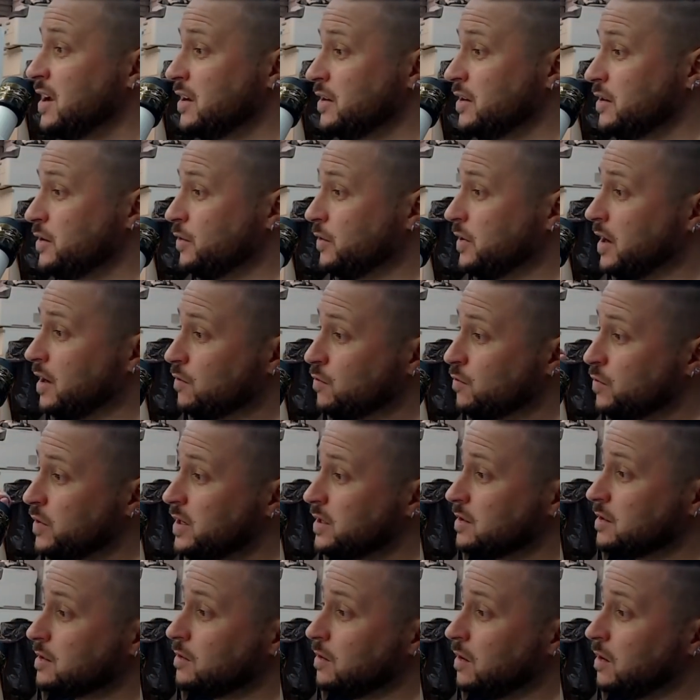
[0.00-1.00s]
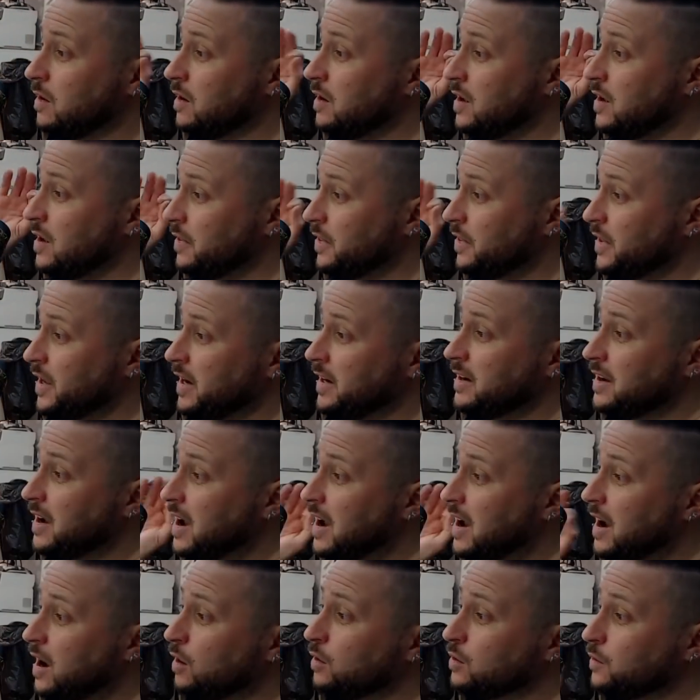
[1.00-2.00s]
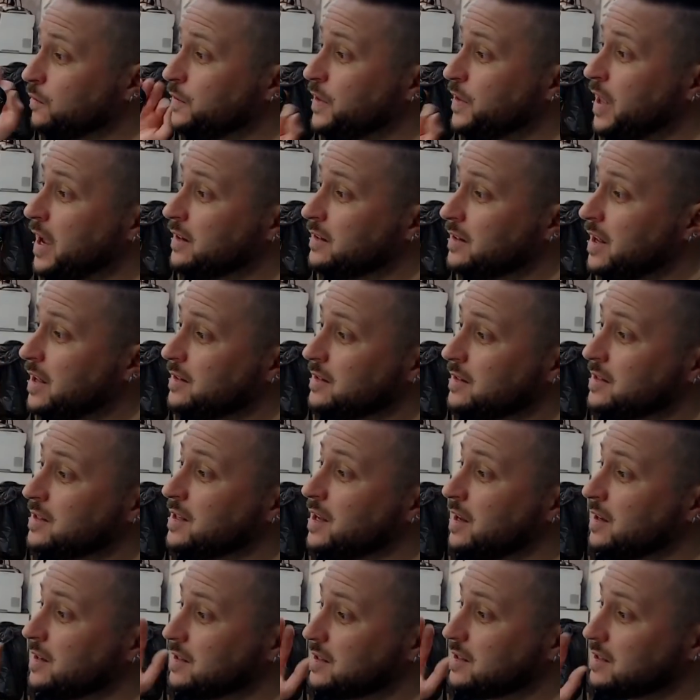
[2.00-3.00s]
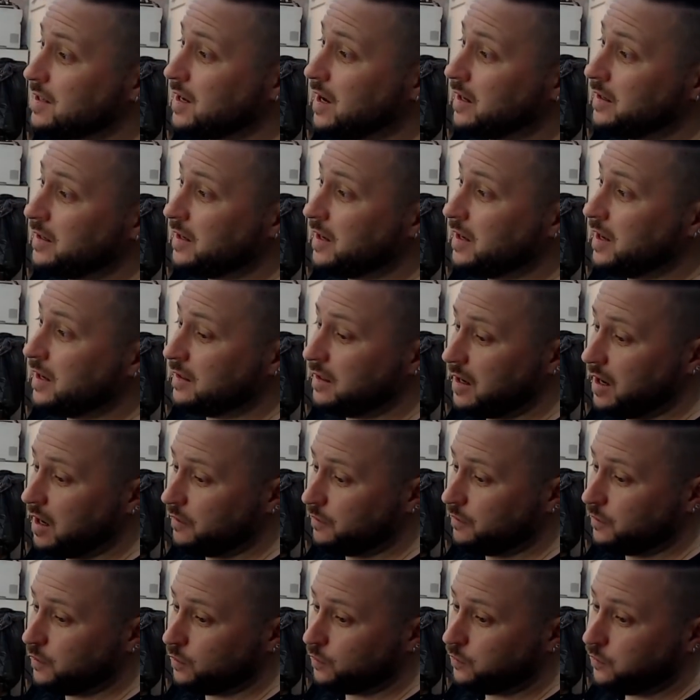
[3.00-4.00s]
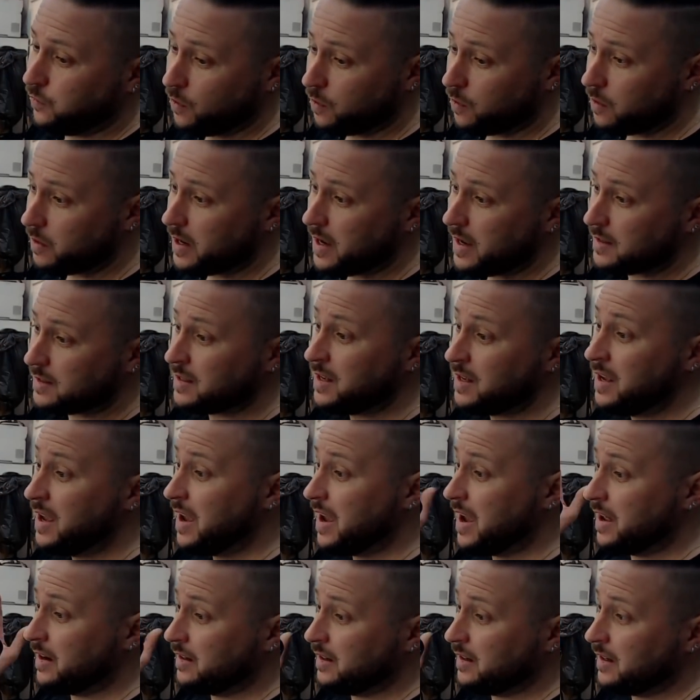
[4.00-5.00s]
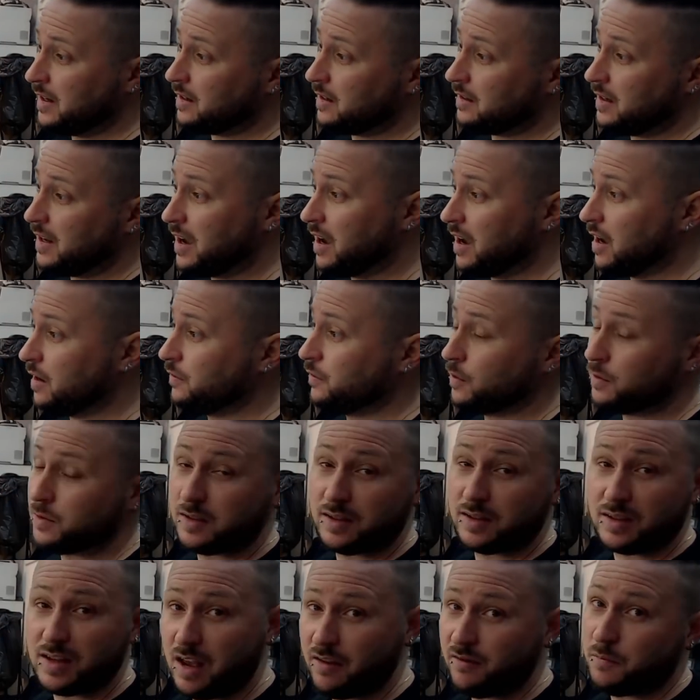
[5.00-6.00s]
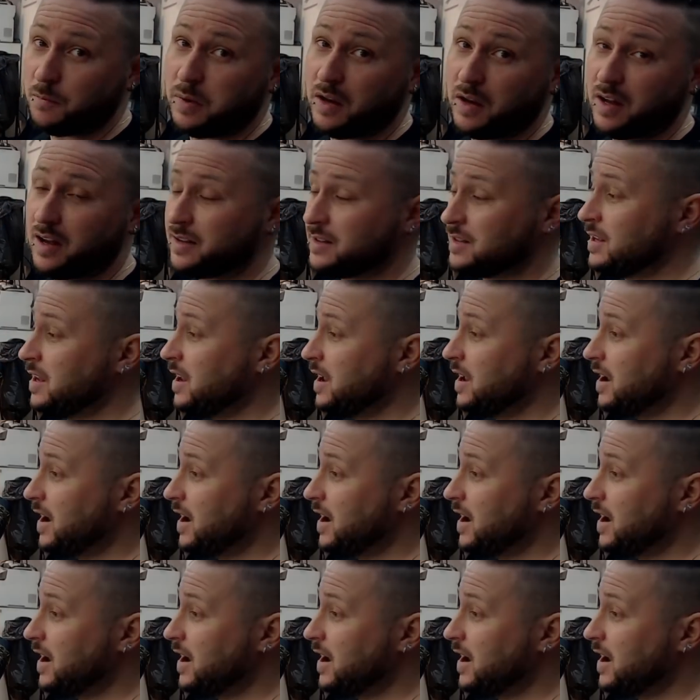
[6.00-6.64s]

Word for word: You can restore data out of that NAND, starting at the iPhone 4S, ending at the iPhone 7 Plus.